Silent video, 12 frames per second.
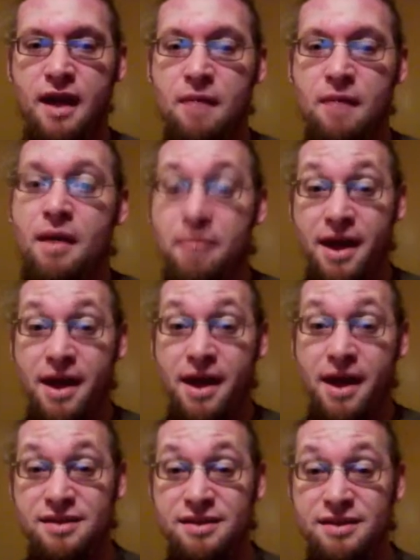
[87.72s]
And my
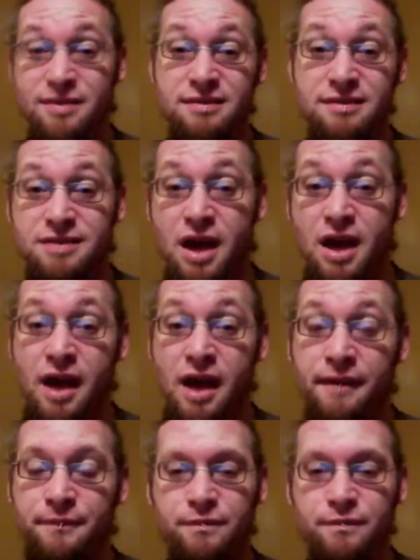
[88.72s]
battery is about to die,
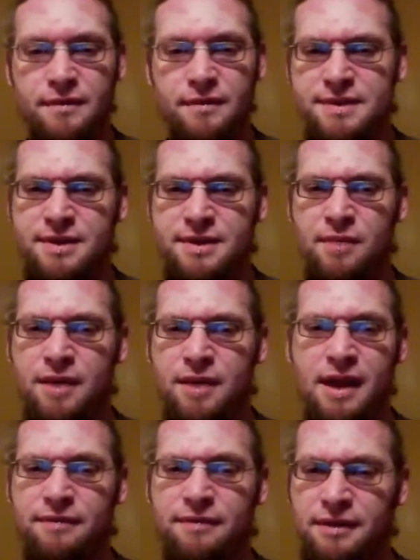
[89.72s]
so I'm going
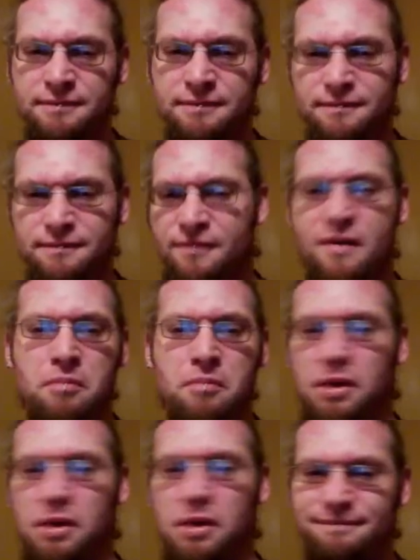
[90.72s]
to have to
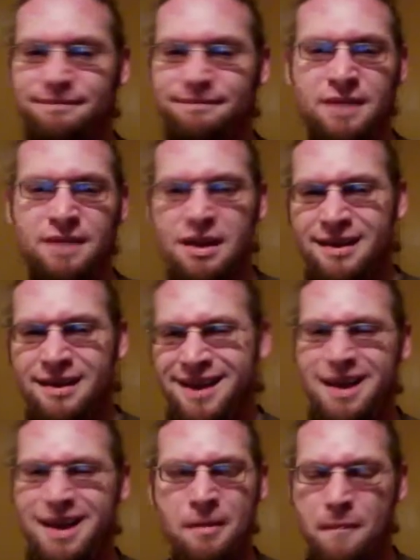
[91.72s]
fumble and
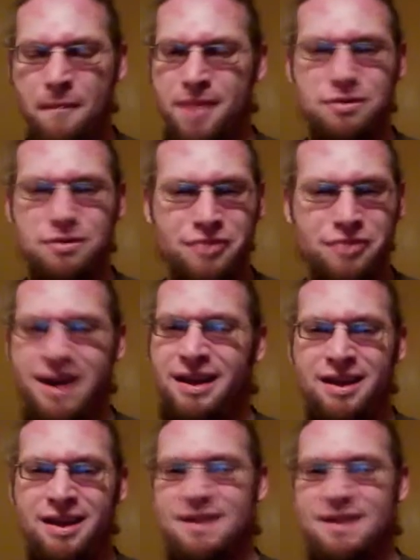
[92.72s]
maybe try to
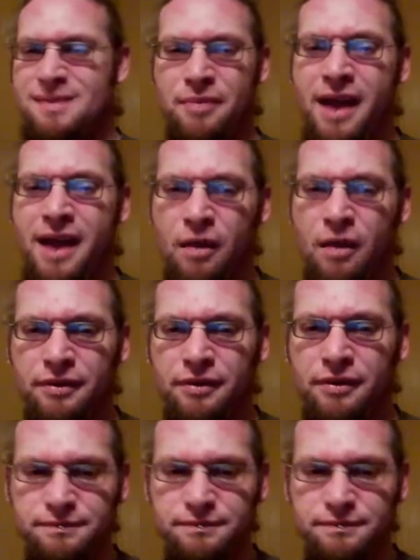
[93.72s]
cut something out.